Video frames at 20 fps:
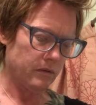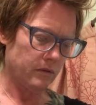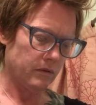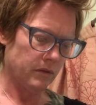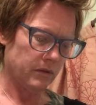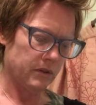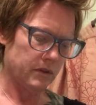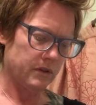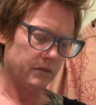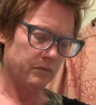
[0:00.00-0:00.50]

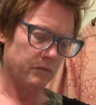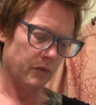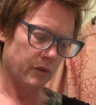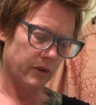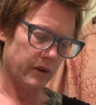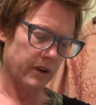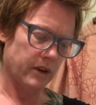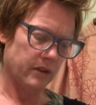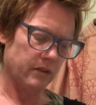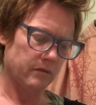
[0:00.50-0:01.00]
Well, it's
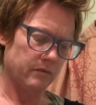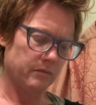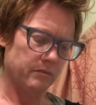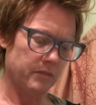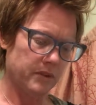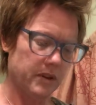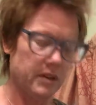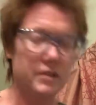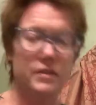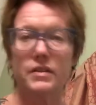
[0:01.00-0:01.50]
morning,
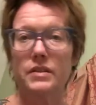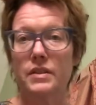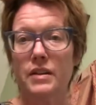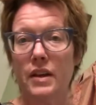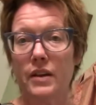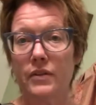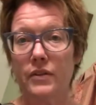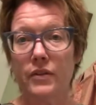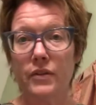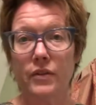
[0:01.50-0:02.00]
but it's
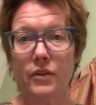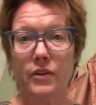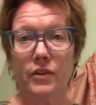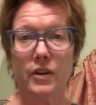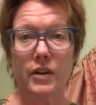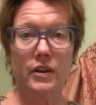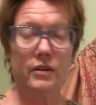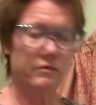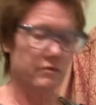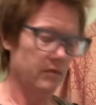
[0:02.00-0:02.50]

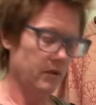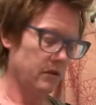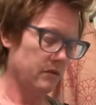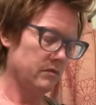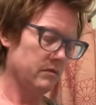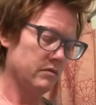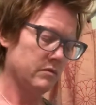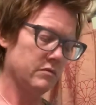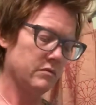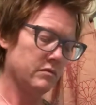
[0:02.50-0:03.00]
10.30, no,
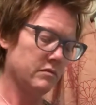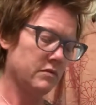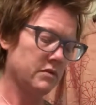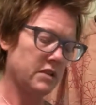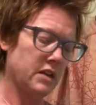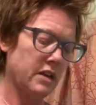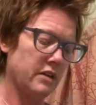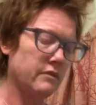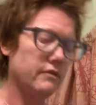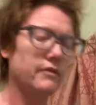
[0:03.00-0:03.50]

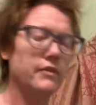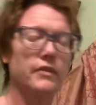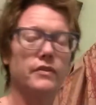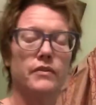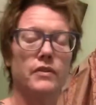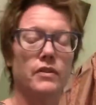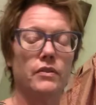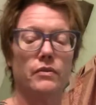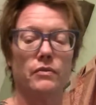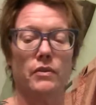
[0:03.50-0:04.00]

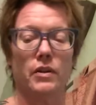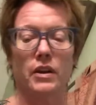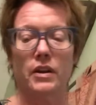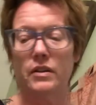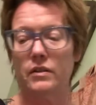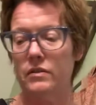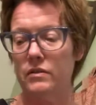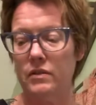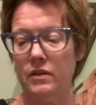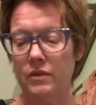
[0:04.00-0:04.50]

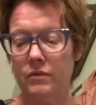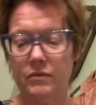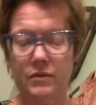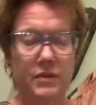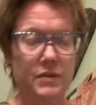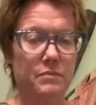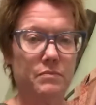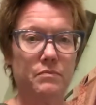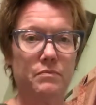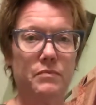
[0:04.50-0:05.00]
10.53. I
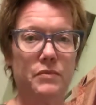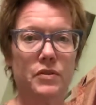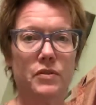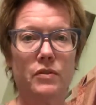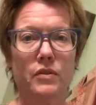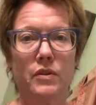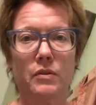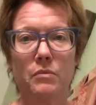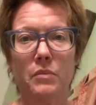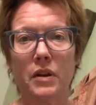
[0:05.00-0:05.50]
was
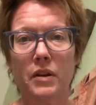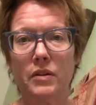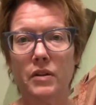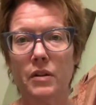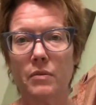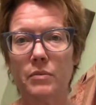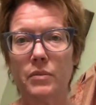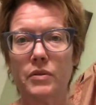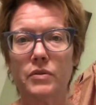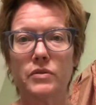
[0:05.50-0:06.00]
turning my
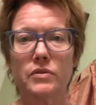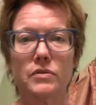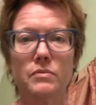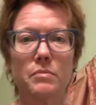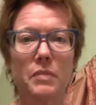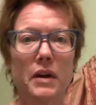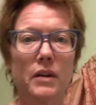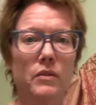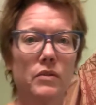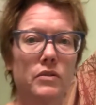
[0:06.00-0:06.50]
numbers
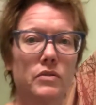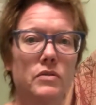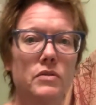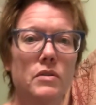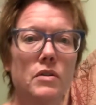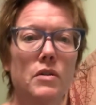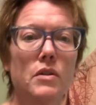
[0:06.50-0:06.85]
backwards.